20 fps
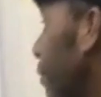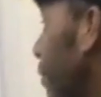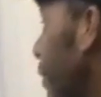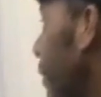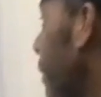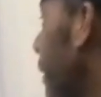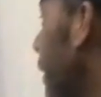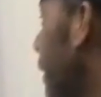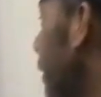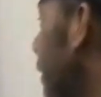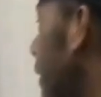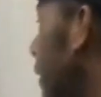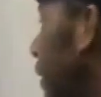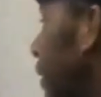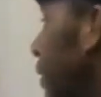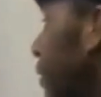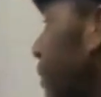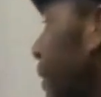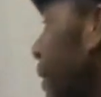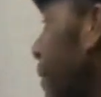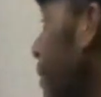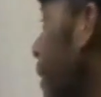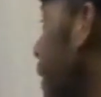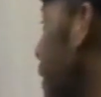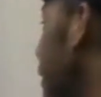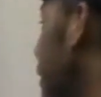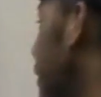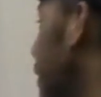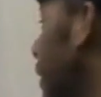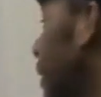3 weeks, 3
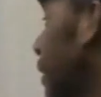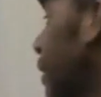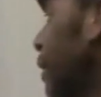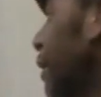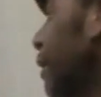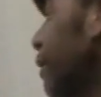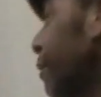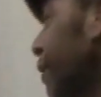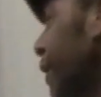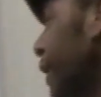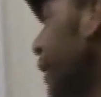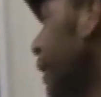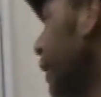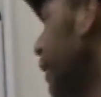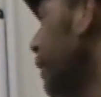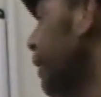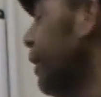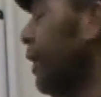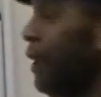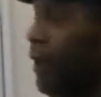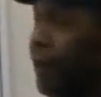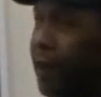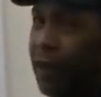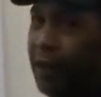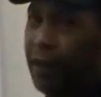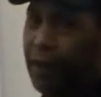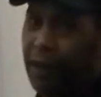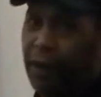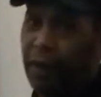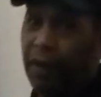months, 3 years,
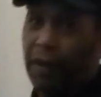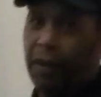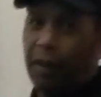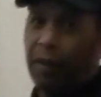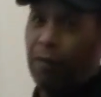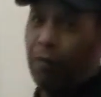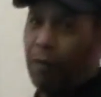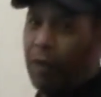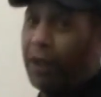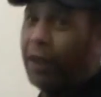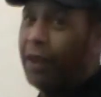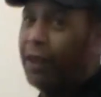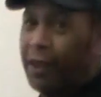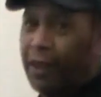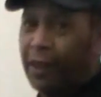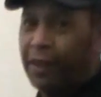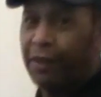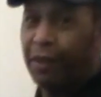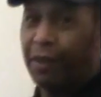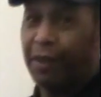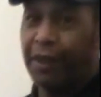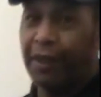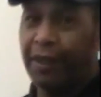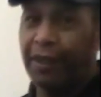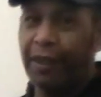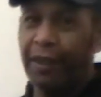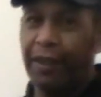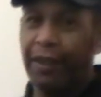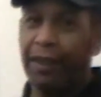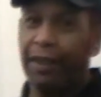one of the things I
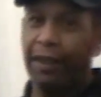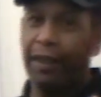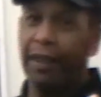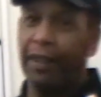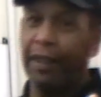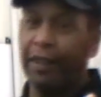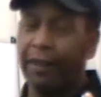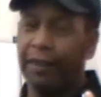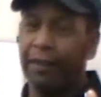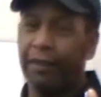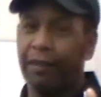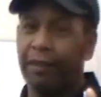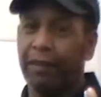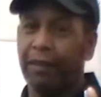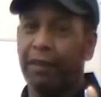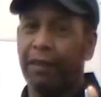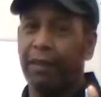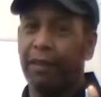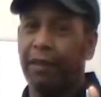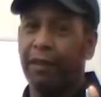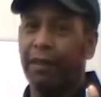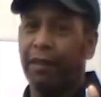did, and it's